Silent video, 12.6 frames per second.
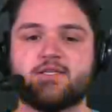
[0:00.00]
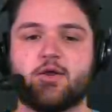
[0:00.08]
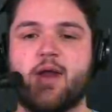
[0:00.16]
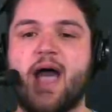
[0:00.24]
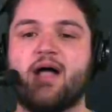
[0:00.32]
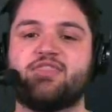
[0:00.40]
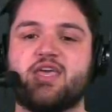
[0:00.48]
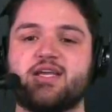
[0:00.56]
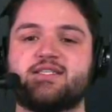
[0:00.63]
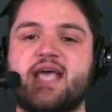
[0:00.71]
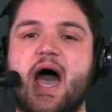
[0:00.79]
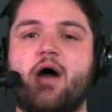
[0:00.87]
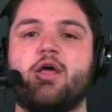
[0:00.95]
to round things
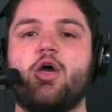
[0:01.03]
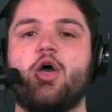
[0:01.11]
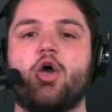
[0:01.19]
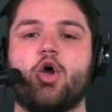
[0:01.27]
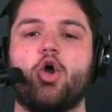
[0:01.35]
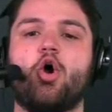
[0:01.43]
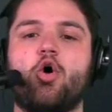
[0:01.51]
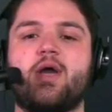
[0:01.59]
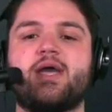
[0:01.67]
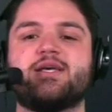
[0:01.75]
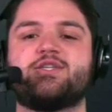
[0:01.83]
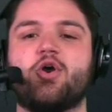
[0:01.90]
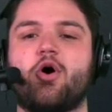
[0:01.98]
out, who
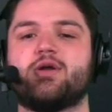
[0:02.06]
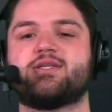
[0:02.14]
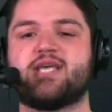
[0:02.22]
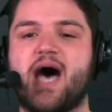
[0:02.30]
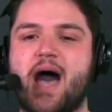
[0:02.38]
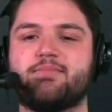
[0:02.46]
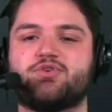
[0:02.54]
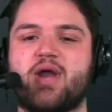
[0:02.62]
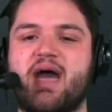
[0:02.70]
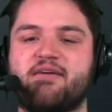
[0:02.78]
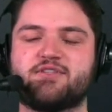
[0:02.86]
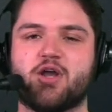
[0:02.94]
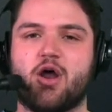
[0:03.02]
is your top
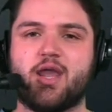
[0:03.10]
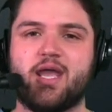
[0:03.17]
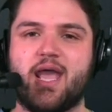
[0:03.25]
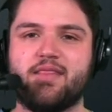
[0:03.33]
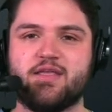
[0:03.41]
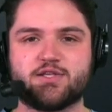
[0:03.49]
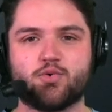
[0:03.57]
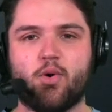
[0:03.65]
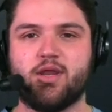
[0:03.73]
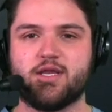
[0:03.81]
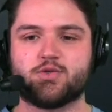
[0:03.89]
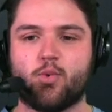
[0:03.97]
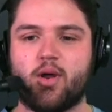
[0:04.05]
draft target in the
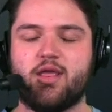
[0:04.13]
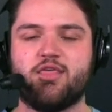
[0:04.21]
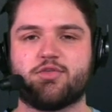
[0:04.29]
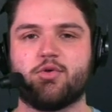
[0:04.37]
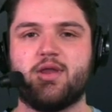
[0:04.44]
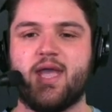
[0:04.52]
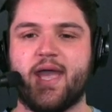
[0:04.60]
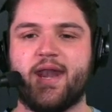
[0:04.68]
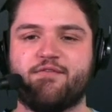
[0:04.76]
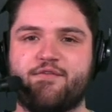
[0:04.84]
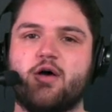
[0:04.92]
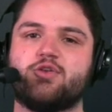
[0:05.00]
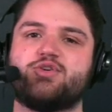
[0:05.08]
2023
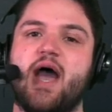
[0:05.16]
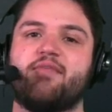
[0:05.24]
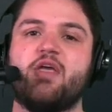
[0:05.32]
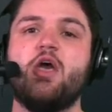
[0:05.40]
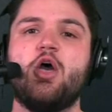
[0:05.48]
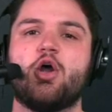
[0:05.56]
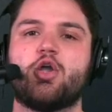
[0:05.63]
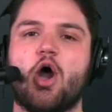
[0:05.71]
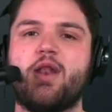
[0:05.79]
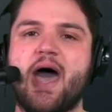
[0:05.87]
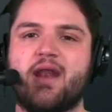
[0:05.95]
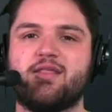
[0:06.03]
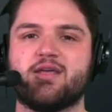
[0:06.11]
NFL Draft? Go
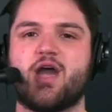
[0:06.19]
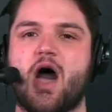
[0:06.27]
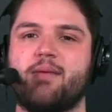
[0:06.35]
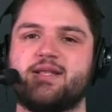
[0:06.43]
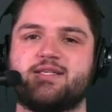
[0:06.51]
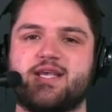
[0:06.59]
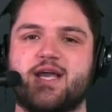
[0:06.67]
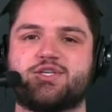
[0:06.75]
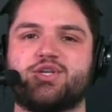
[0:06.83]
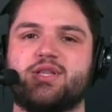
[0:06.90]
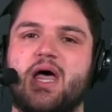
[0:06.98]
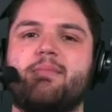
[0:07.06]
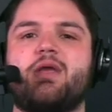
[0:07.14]
down in the comment
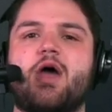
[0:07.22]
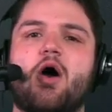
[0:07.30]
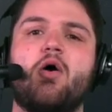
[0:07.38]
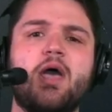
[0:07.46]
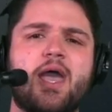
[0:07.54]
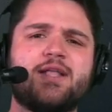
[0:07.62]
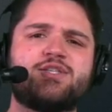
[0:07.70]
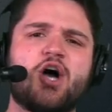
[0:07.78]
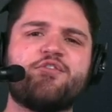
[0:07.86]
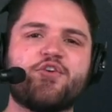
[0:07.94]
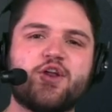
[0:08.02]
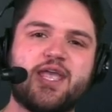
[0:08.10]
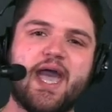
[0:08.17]
section, let me know. And don't
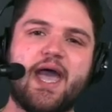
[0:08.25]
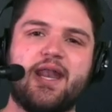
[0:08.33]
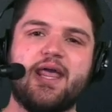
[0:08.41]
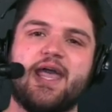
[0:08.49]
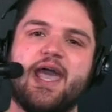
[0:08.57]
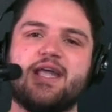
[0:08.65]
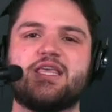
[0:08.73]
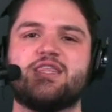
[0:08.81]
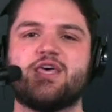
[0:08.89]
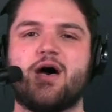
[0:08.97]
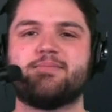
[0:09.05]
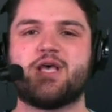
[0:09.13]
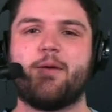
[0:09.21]
forget, hit the
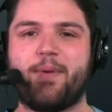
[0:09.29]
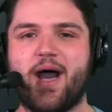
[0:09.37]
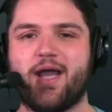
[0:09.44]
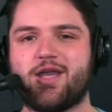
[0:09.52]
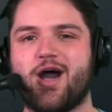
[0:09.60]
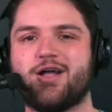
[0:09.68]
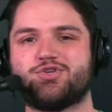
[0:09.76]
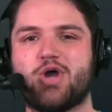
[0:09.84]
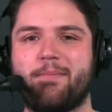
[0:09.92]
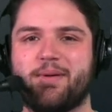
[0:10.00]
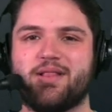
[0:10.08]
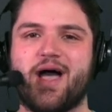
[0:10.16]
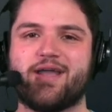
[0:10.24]
thumbs up icon, drop
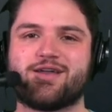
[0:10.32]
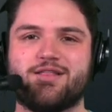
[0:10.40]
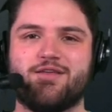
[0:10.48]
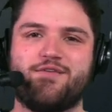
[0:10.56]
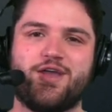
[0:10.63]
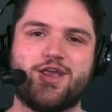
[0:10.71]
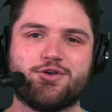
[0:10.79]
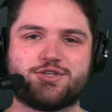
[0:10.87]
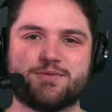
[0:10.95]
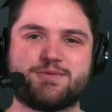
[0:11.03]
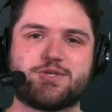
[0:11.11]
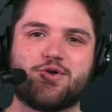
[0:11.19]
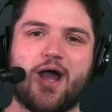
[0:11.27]
a like on the video,
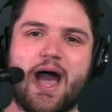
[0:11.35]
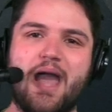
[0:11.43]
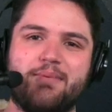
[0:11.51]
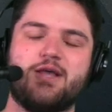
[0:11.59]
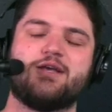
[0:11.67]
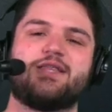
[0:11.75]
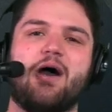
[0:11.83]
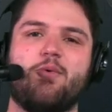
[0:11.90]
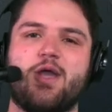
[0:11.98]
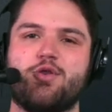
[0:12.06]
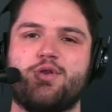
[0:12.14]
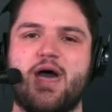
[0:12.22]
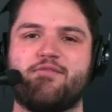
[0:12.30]
subscribe. That way
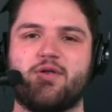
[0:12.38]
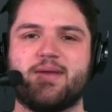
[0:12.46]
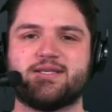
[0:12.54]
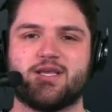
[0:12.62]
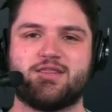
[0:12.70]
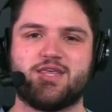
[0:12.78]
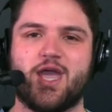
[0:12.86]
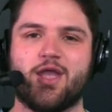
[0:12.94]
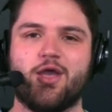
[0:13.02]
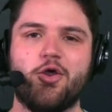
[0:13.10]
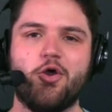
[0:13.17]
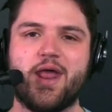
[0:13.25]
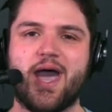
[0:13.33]
you never miss a thing.
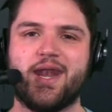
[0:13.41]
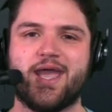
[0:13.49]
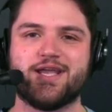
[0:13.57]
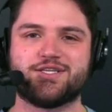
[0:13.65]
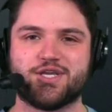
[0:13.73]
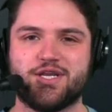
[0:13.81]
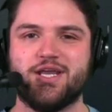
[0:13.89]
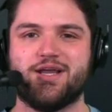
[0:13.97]
Who Dat Nation,